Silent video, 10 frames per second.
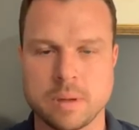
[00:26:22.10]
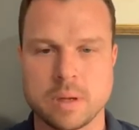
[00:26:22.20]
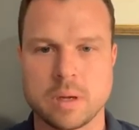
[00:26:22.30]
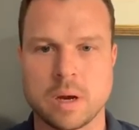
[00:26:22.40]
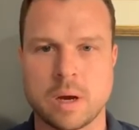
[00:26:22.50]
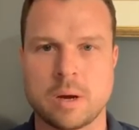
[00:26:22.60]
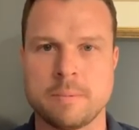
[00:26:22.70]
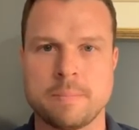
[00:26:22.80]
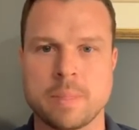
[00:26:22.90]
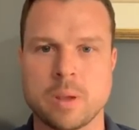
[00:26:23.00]

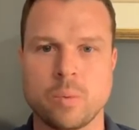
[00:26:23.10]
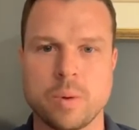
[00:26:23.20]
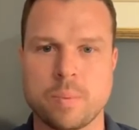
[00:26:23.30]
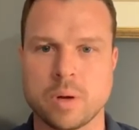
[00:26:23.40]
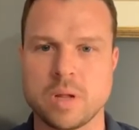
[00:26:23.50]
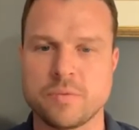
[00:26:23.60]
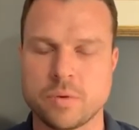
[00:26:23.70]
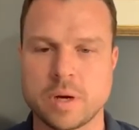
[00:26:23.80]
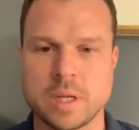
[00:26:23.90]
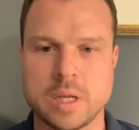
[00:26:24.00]
Um, we put
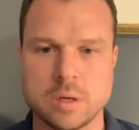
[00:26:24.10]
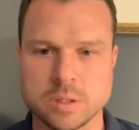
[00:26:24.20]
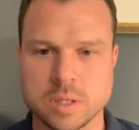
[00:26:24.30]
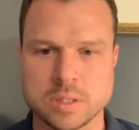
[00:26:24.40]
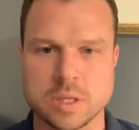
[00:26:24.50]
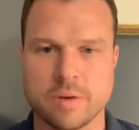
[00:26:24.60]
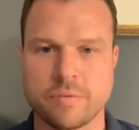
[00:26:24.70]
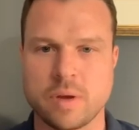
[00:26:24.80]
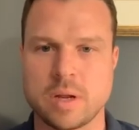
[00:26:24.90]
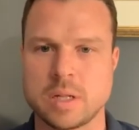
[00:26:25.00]
infrared heaters on stuff,
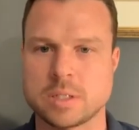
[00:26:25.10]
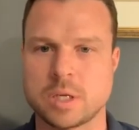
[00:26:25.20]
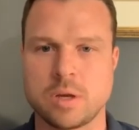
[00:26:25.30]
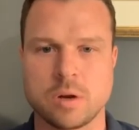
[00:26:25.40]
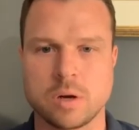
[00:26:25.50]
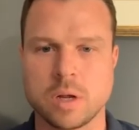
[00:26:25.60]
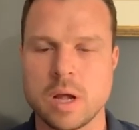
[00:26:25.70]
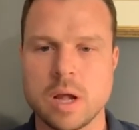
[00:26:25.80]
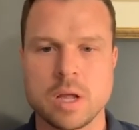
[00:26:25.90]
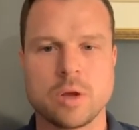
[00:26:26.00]
and it's cured.
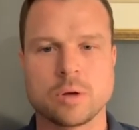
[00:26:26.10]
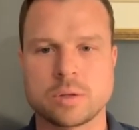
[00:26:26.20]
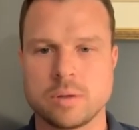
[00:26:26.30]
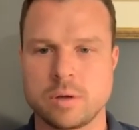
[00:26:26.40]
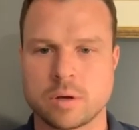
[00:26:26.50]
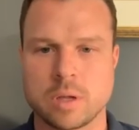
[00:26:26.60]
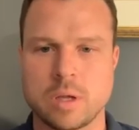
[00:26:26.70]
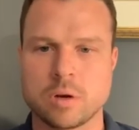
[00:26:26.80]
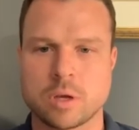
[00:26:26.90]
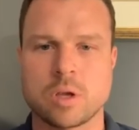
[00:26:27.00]
You're you're
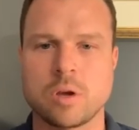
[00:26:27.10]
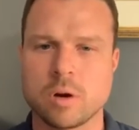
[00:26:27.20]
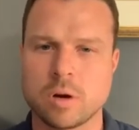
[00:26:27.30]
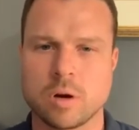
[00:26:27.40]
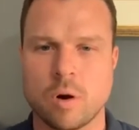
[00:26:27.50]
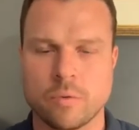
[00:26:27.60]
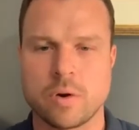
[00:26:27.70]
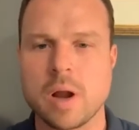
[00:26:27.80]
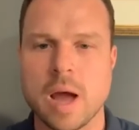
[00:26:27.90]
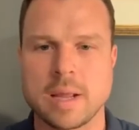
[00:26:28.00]
you're cured
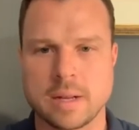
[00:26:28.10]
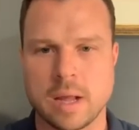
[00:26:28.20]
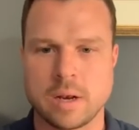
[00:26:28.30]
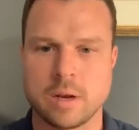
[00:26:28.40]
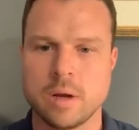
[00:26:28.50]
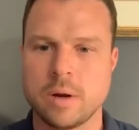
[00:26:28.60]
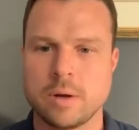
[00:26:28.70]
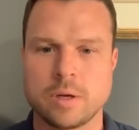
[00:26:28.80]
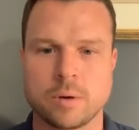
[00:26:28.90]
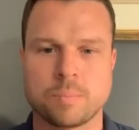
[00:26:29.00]
overnight, and
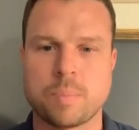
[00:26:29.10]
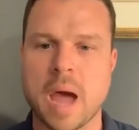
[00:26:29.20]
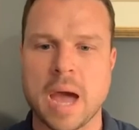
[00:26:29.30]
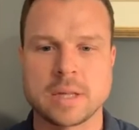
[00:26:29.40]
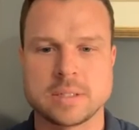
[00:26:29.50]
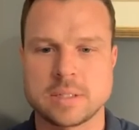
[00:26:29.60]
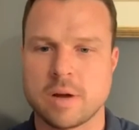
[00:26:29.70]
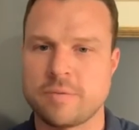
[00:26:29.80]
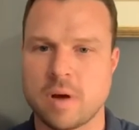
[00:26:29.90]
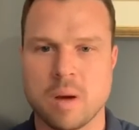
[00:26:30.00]
you're packing
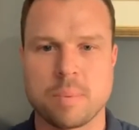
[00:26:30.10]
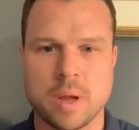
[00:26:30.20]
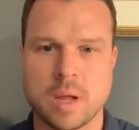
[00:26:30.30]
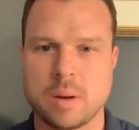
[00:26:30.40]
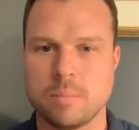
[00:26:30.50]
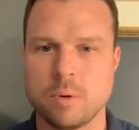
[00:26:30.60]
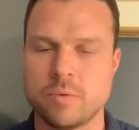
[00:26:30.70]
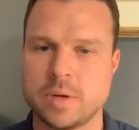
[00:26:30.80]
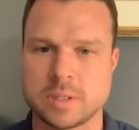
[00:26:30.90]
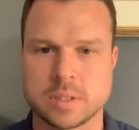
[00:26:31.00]
stuff up and moving
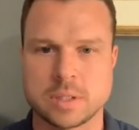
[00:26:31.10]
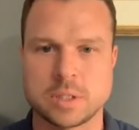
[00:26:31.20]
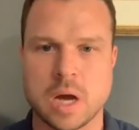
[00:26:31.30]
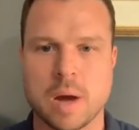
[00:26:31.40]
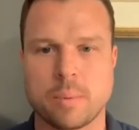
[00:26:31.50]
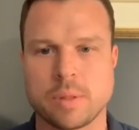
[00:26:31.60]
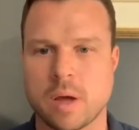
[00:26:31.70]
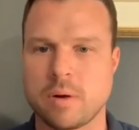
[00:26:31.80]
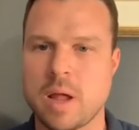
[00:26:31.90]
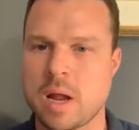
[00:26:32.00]
it to the job
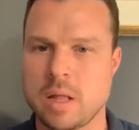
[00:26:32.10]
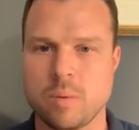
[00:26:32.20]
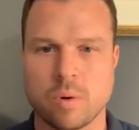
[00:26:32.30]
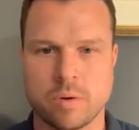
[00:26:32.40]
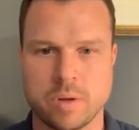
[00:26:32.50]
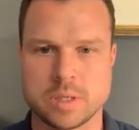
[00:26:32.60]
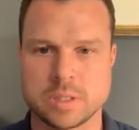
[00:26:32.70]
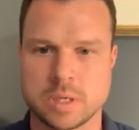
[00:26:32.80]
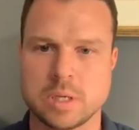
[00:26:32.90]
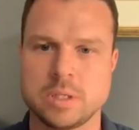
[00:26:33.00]
without any worries.
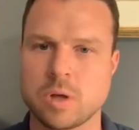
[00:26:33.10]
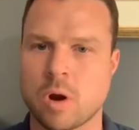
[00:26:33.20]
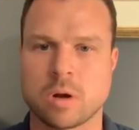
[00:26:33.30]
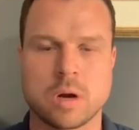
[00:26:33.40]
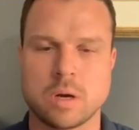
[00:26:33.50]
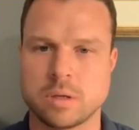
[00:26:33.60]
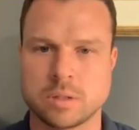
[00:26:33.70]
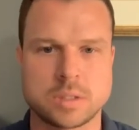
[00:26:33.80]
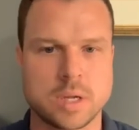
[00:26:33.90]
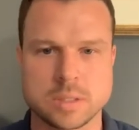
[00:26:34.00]
Dark colors
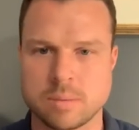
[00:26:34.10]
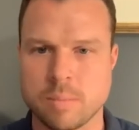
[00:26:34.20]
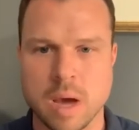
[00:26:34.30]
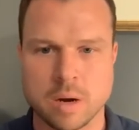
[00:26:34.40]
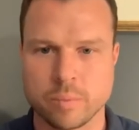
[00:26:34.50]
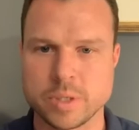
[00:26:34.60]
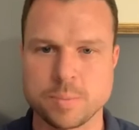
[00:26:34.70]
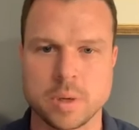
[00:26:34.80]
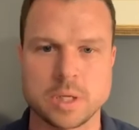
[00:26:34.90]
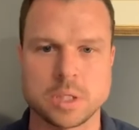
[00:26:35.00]
doesn't matter. We
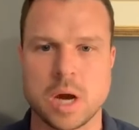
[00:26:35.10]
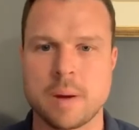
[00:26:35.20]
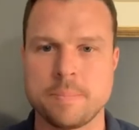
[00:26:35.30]
sprayed a job.